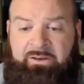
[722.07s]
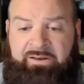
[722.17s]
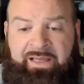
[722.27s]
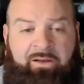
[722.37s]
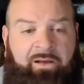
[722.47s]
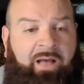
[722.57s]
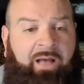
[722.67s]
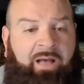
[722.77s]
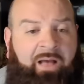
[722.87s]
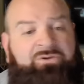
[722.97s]
Now, I'm
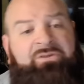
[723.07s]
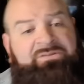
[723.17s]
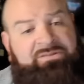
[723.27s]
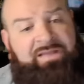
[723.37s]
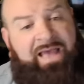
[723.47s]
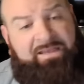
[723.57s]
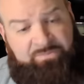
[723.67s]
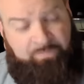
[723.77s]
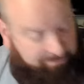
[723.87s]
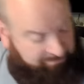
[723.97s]
going to show you this
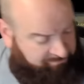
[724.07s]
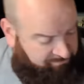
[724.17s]
last one.